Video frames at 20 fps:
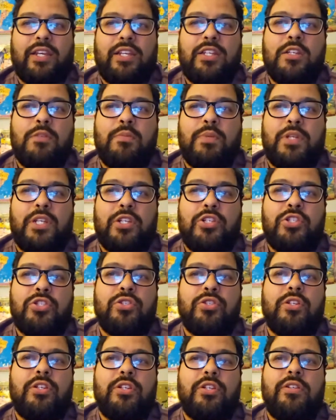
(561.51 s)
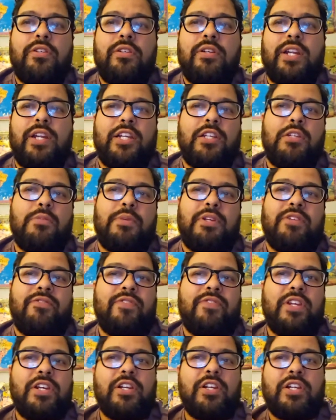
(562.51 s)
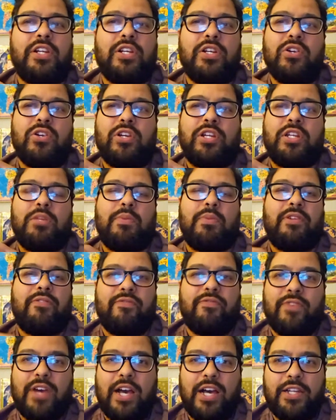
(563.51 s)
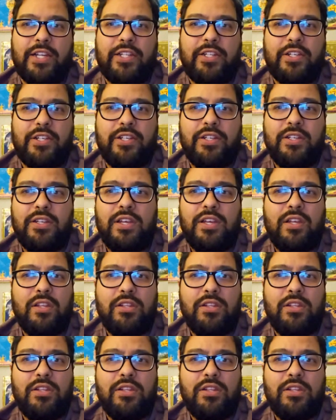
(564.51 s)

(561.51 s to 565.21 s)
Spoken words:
It could be sugar, it could be vinegar, it could be vodka.